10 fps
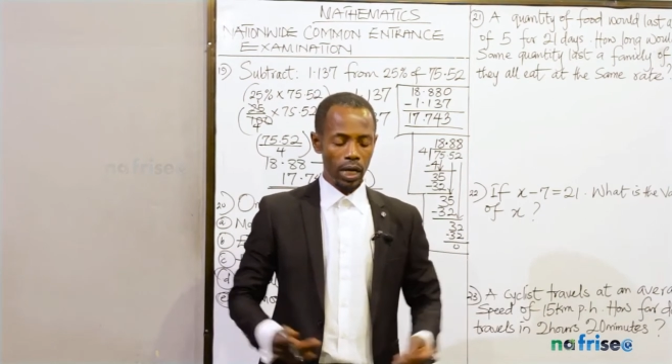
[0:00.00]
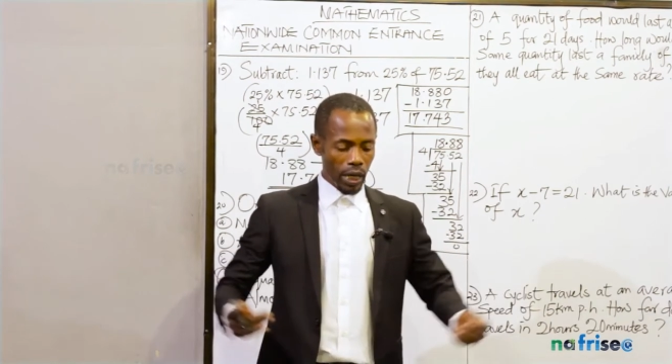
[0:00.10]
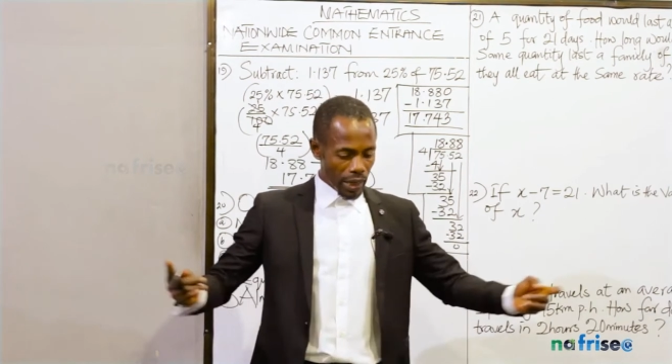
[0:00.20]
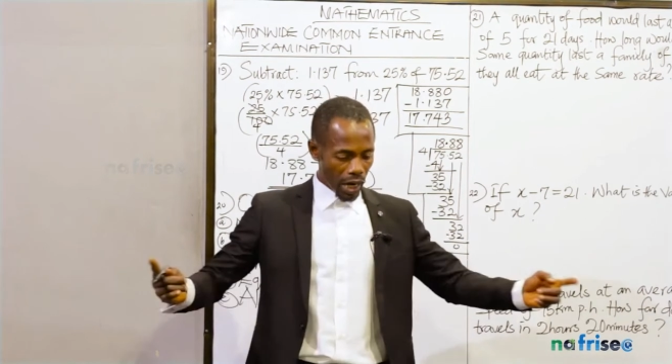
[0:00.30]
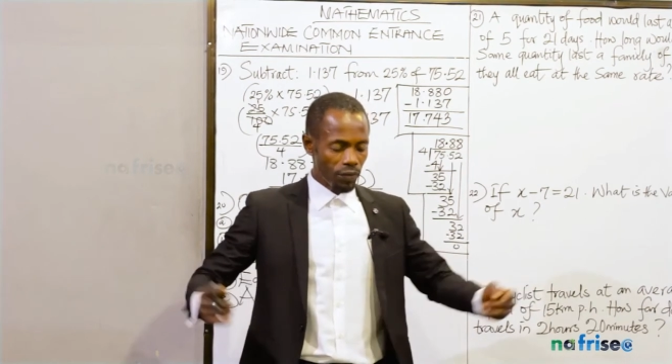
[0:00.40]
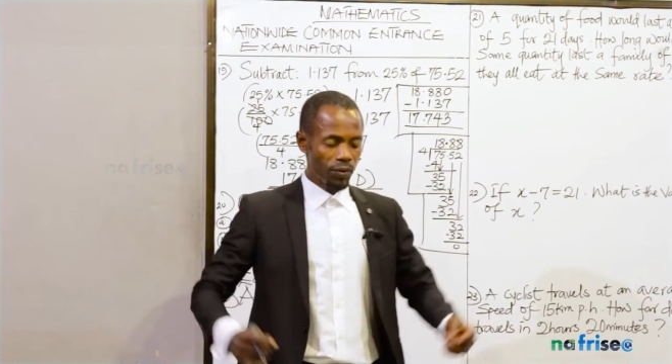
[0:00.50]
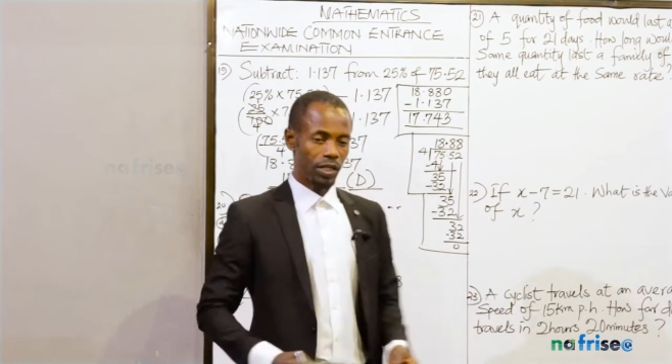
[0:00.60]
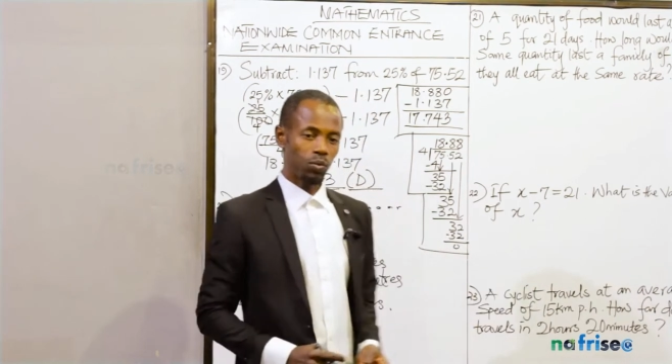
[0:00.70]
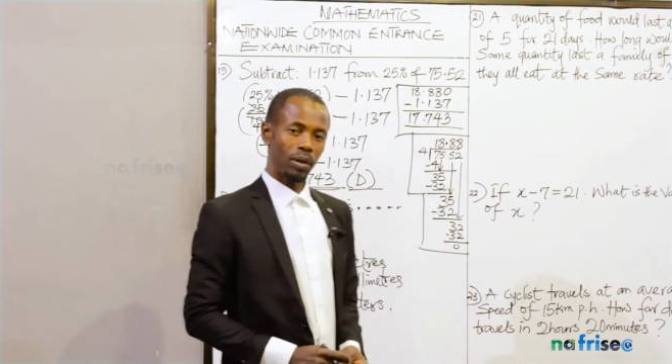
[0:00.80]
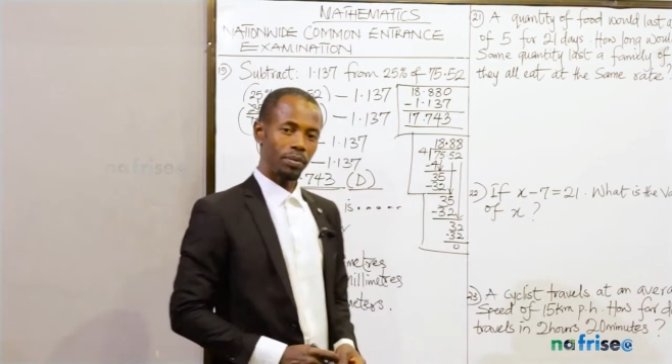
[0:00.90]
Now, if
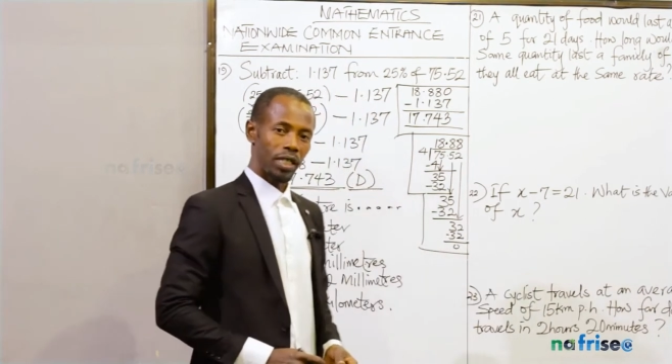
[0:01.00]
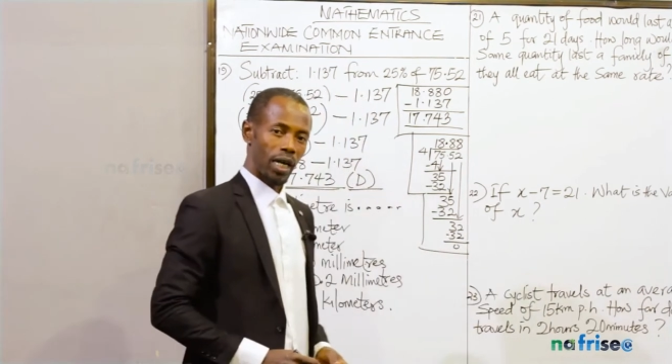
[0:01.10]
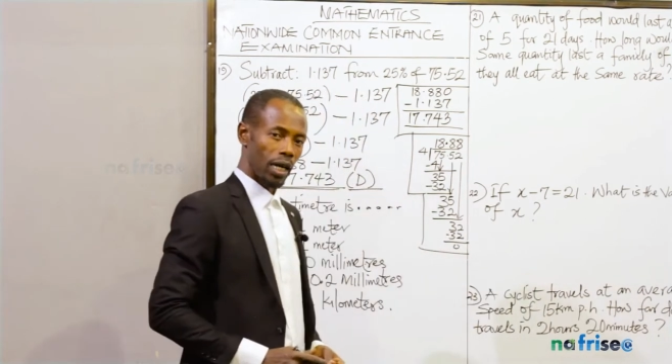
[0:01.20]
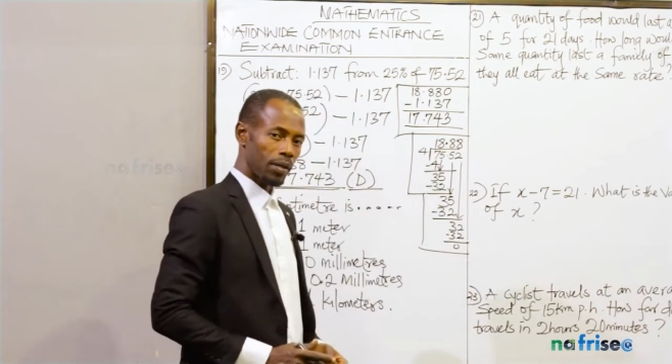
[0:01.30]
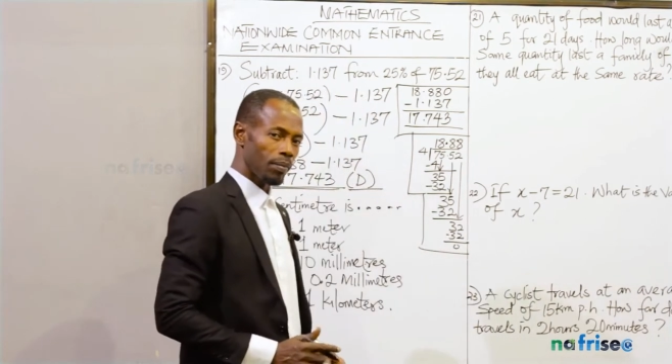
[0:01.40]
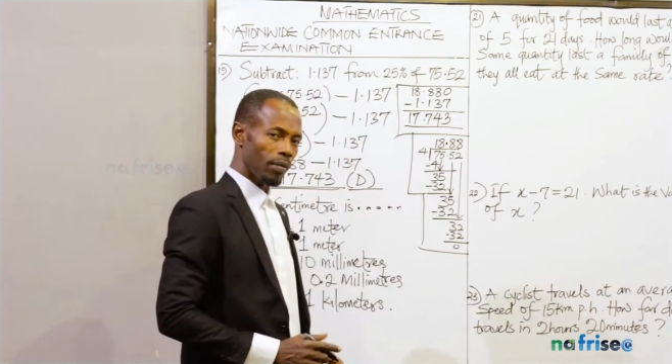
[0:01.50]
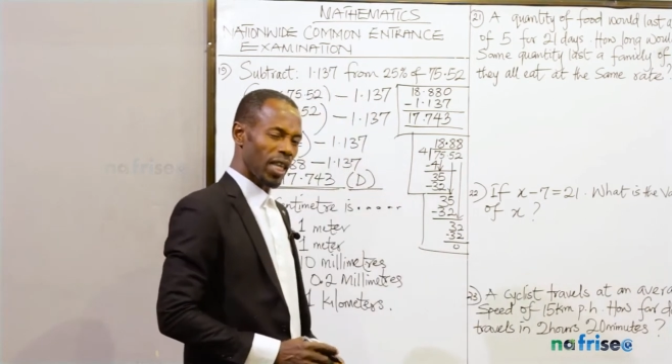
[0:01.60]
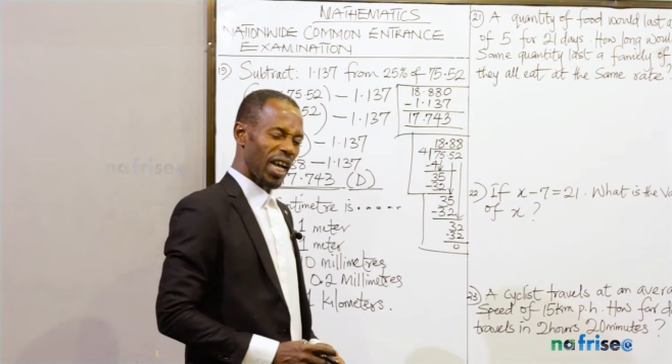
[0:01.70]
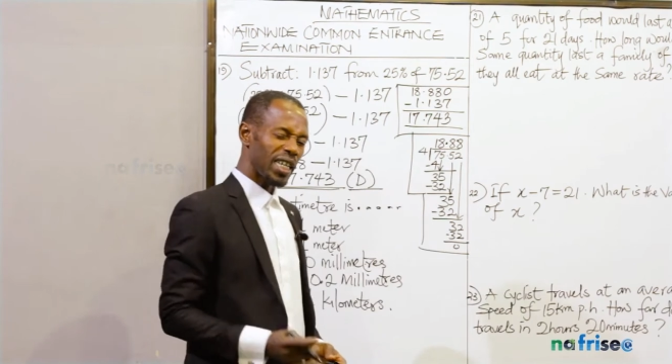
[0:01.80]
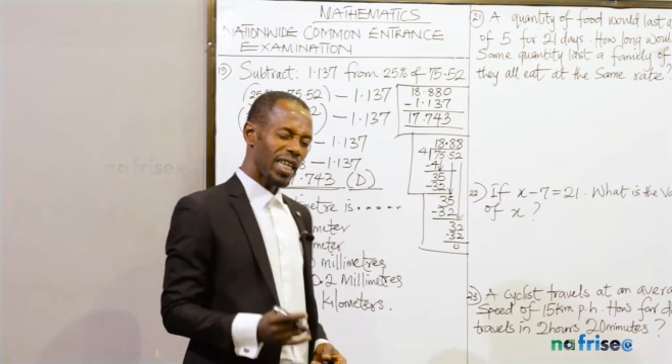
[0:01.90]
that's 1 meter,
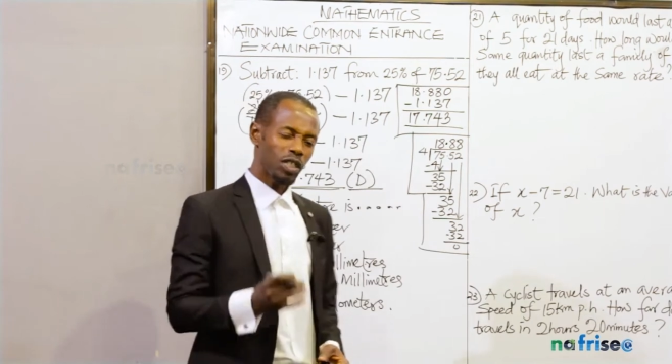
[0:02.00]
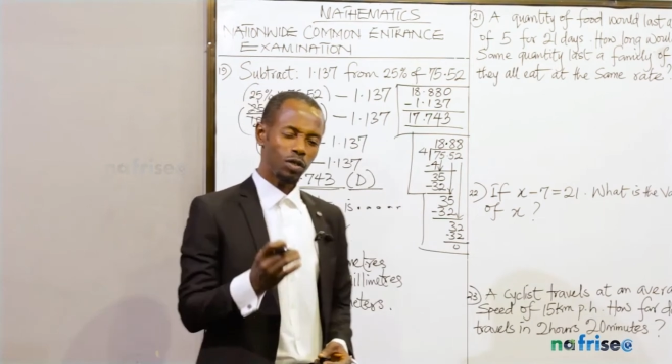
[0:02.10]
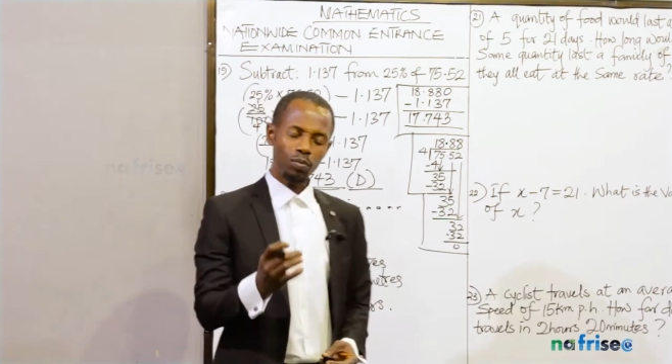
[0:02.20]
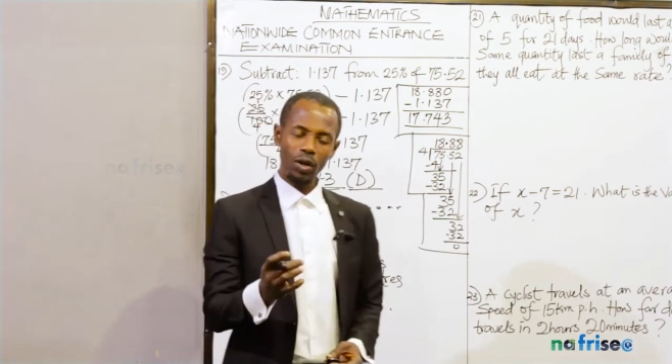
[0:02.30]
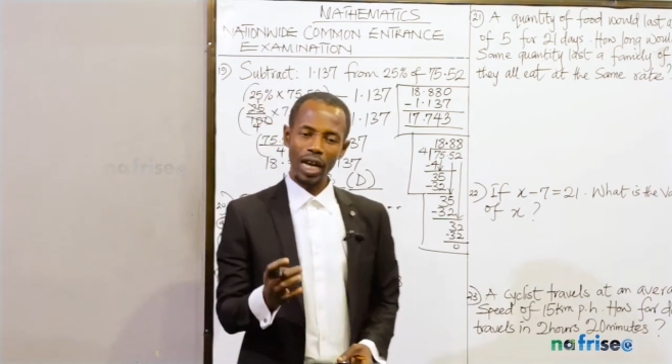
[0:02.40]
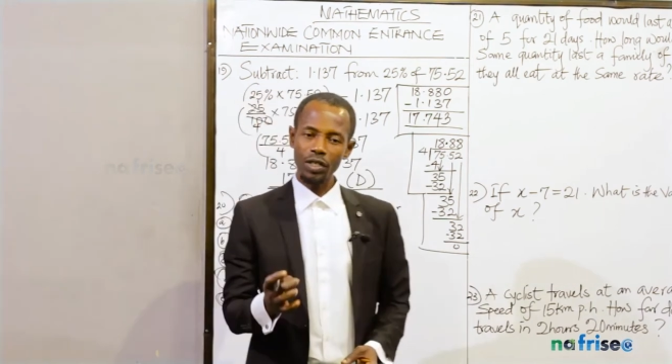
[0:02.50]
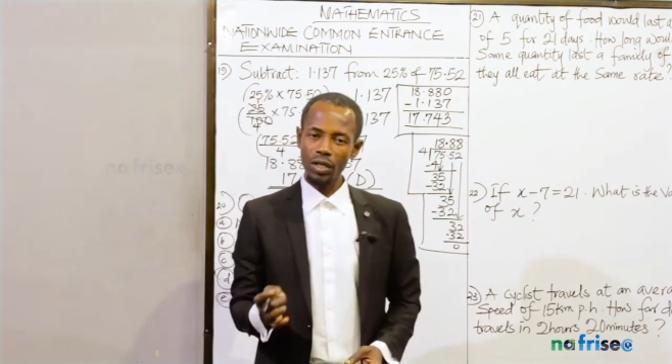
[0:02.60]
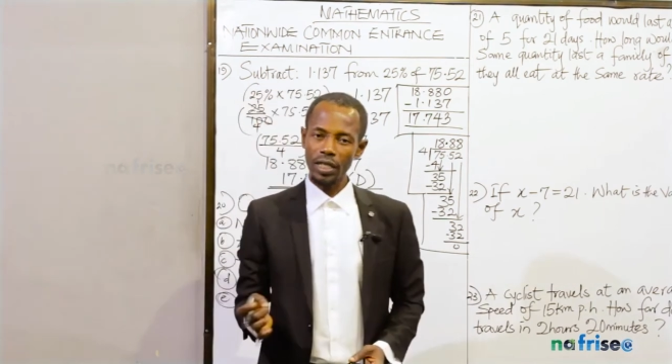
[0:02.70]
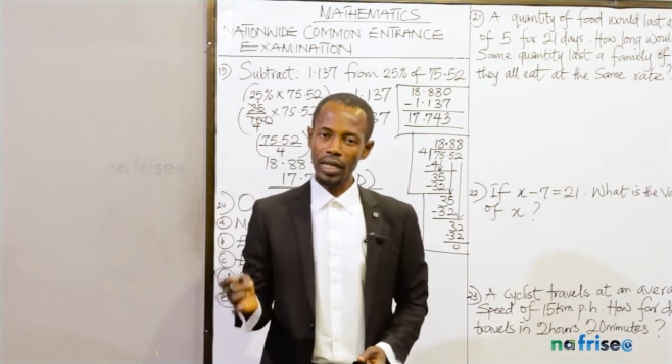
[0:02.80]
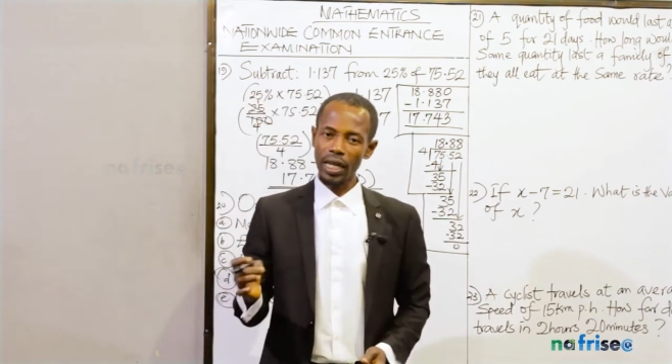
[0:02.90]
and there are smaller
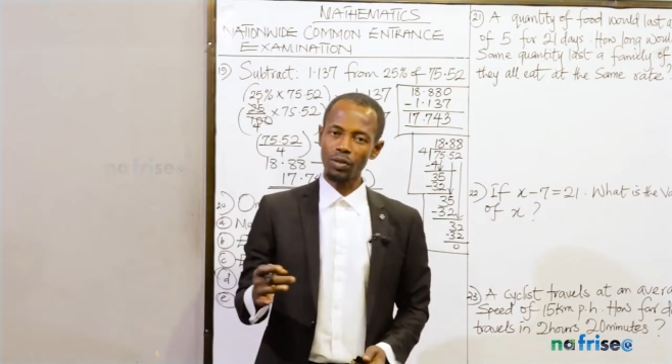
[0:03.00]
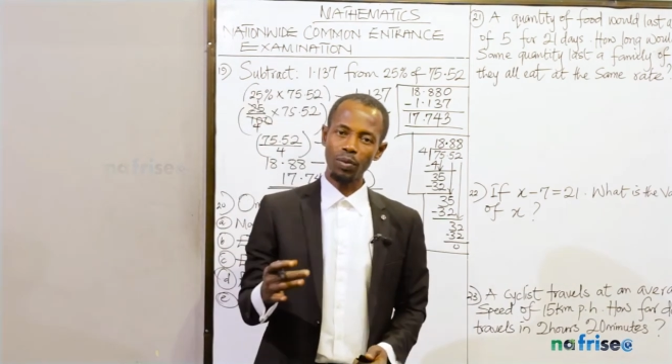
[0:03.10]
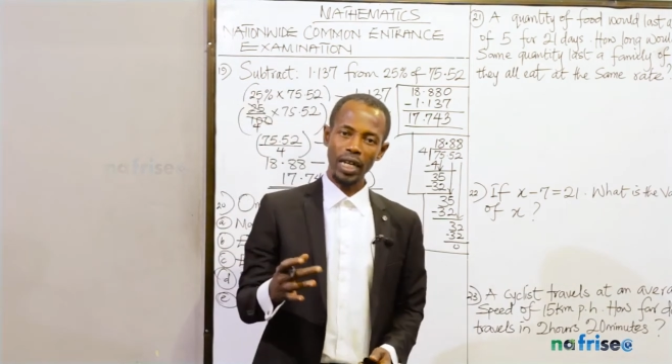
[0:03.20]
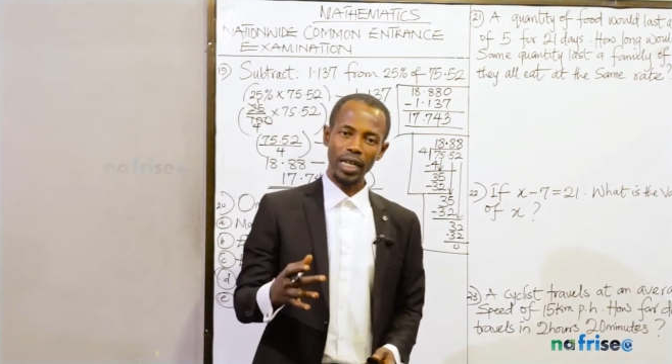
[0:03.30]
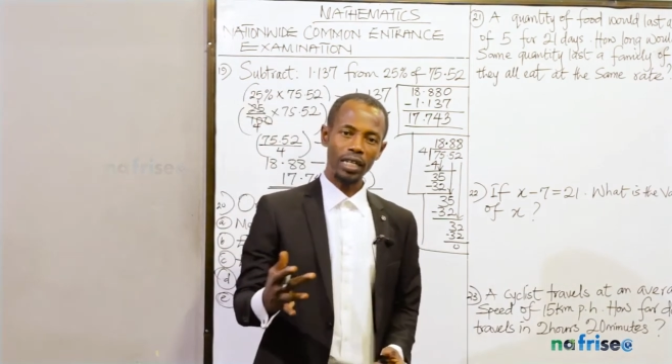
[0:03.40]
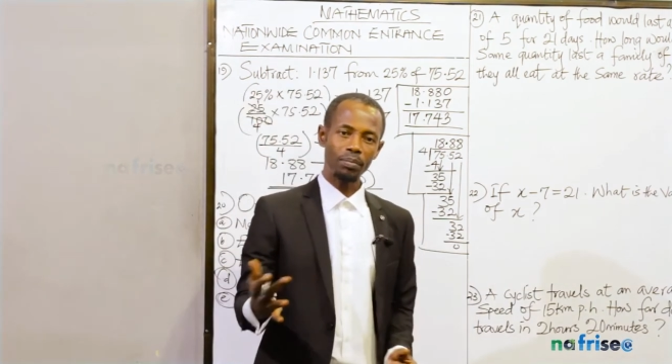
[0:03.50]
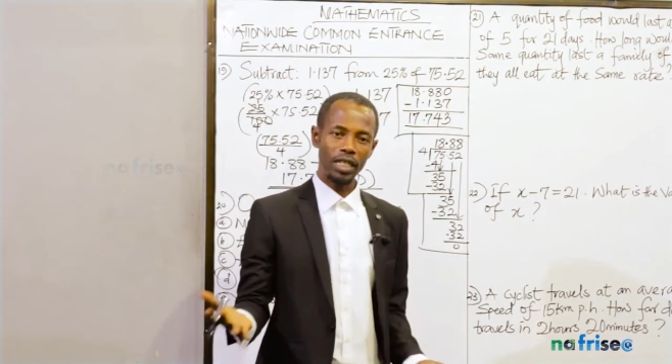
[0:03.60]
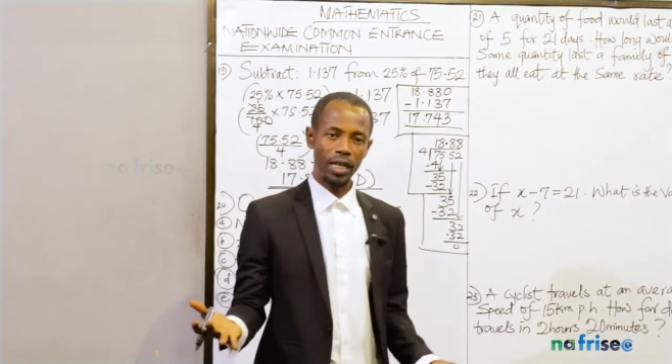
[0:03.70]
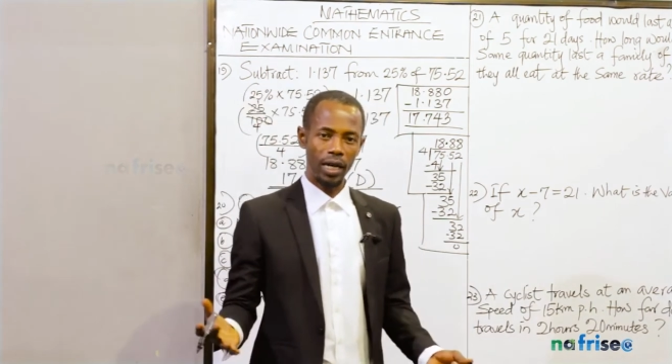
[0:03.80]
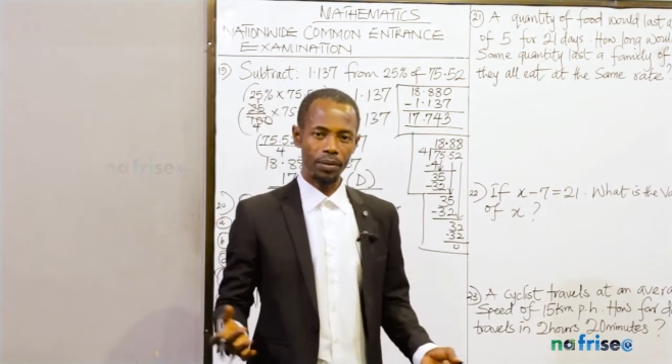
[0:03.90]
units that are smaller than a
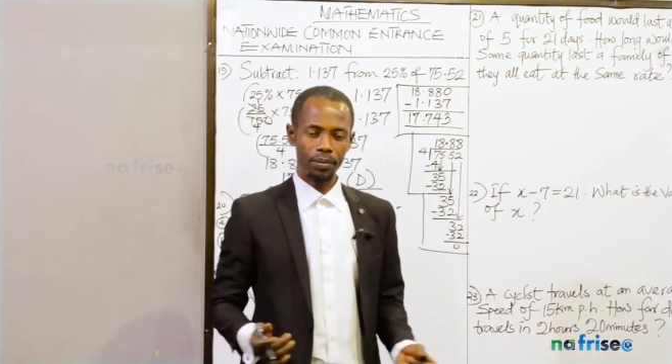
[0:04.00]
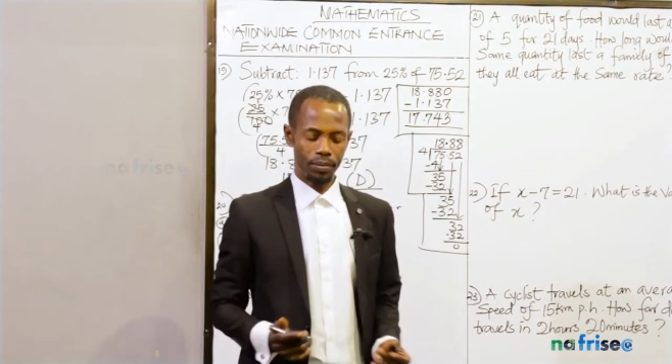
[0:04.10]
meter,